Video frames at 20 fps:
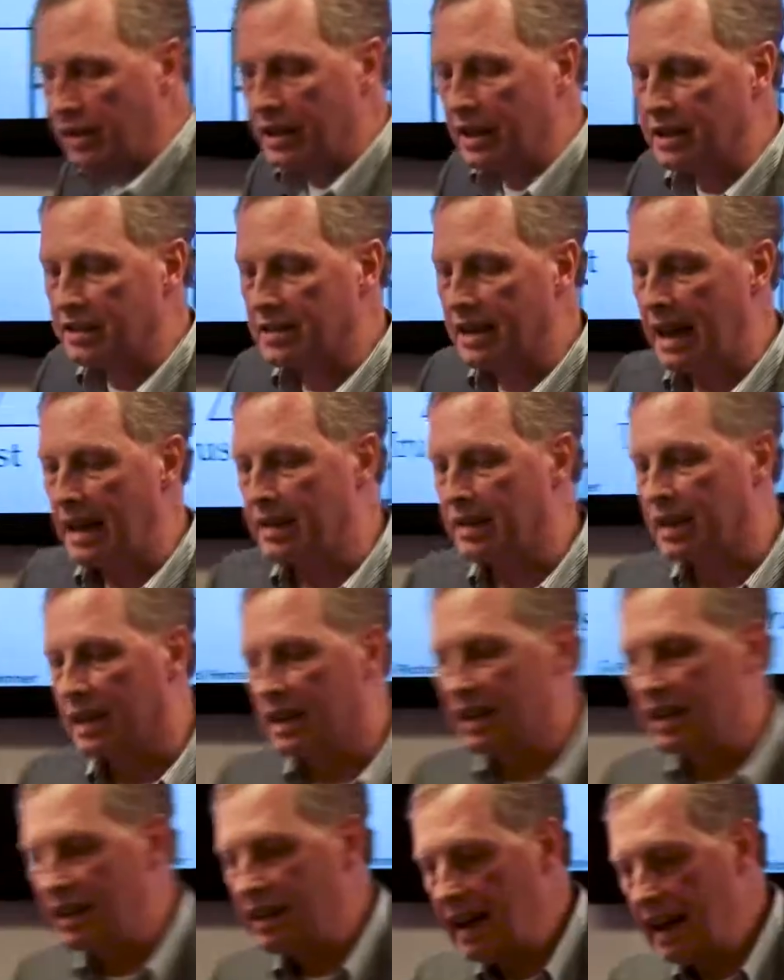is that the
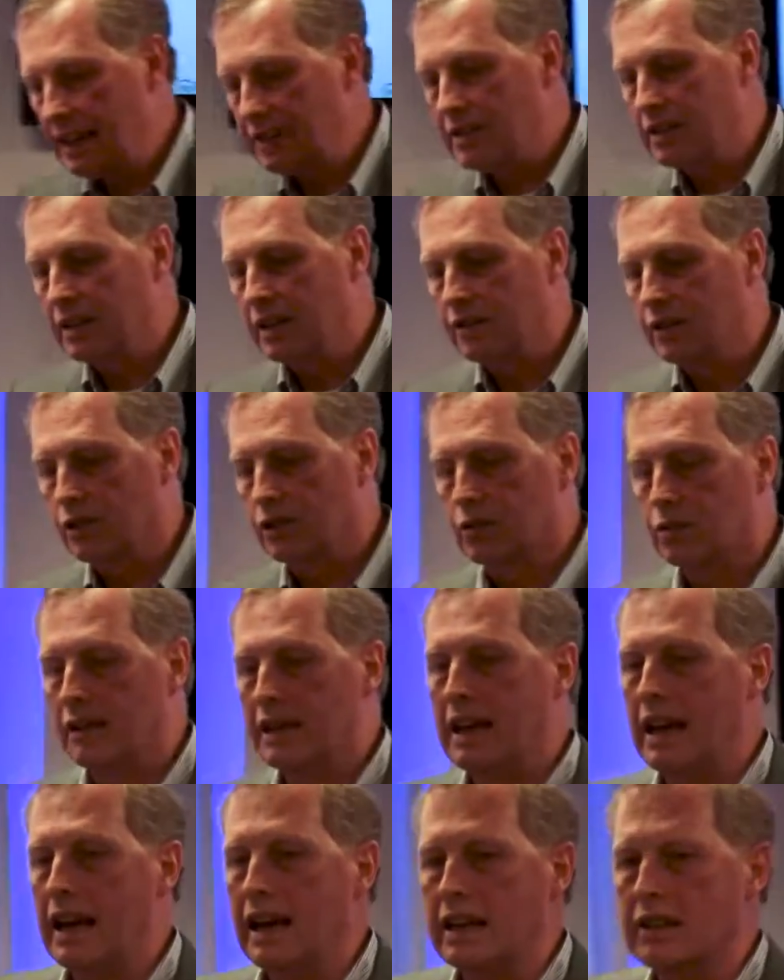connection of the
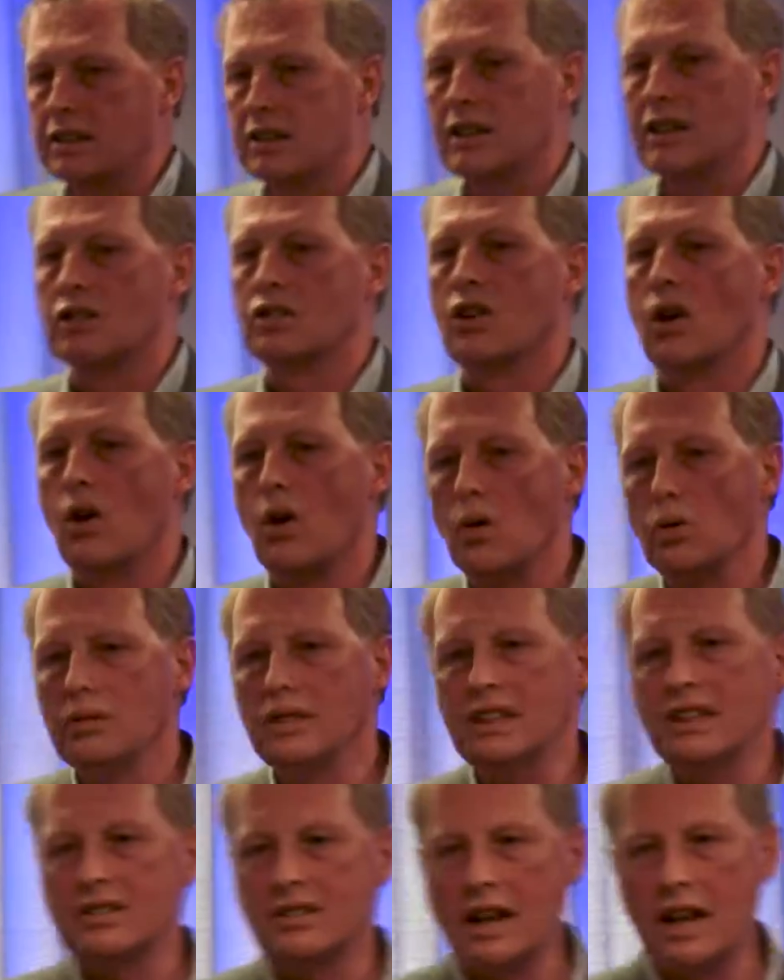three A's is
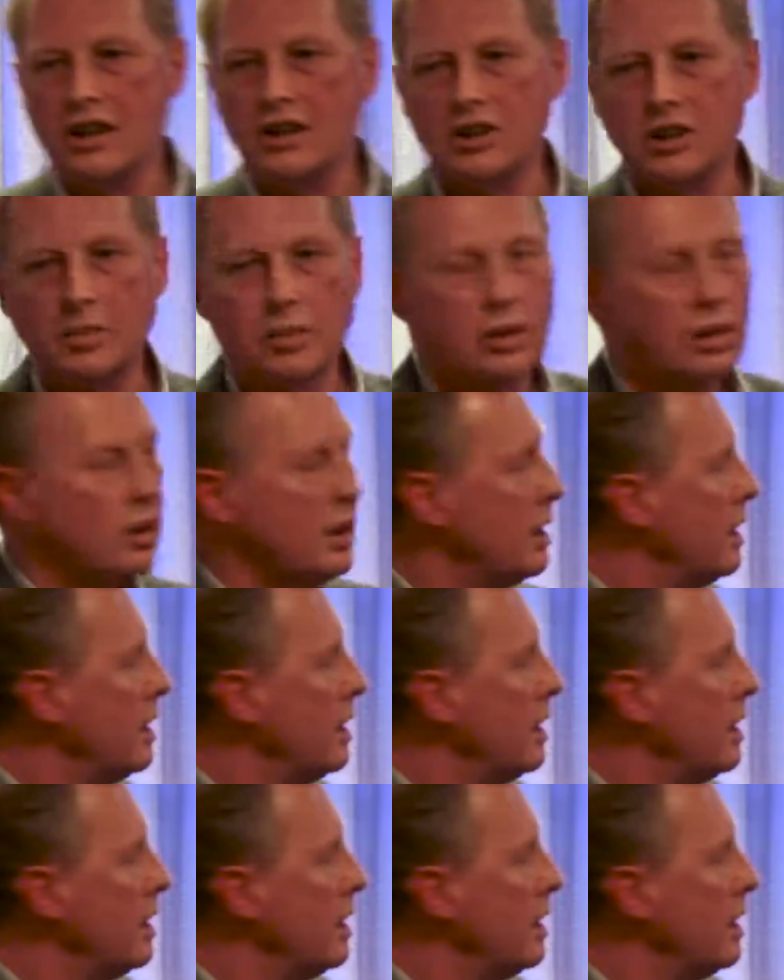only satiable